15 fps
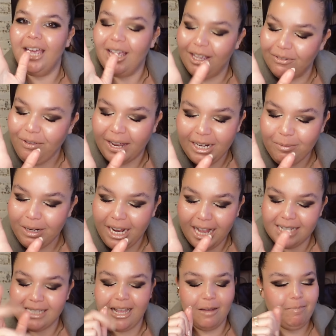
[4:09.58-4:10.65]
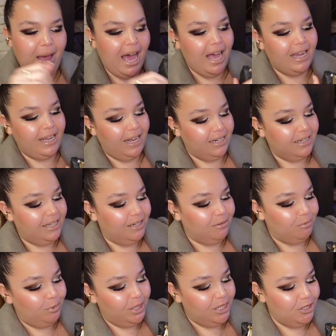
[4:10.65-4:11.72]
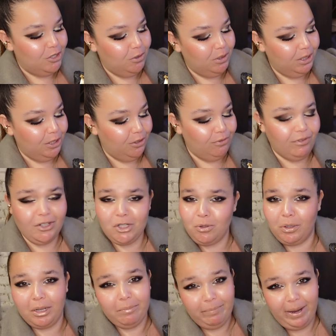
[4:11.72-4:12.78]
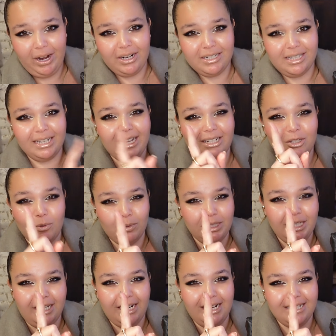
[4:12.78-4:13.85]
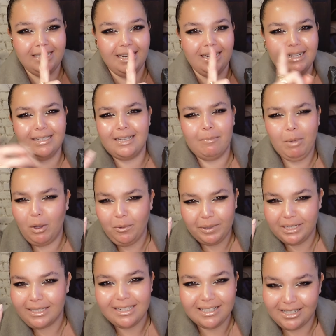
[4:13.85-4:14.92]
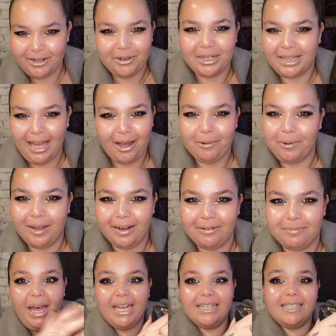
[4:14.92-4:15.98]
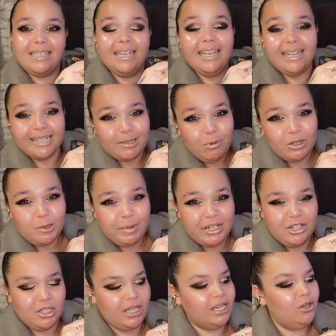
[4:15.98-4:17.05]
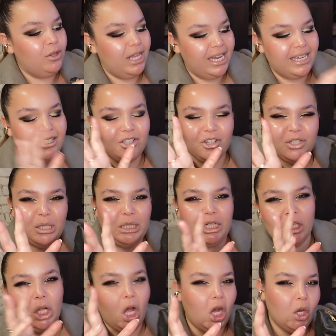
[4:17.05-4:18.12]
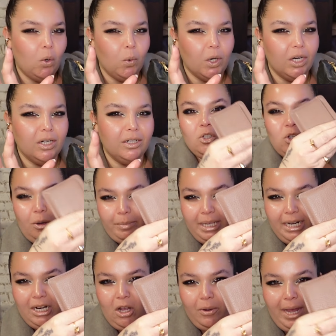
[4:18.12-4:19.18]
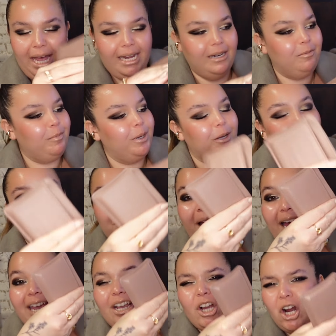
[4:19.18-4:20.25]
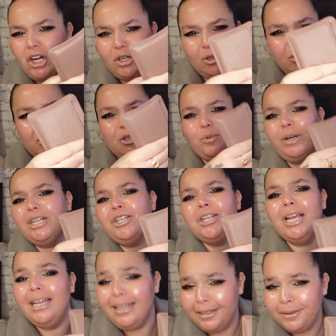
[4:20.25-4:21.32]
If anybody has that bag and can, we could do a little virtual comparison. That's a really good idea because I'm always considering that one. But it's more spacious than you think. It's just a little awkward. So I'm gonna go ahead and put my card holder, which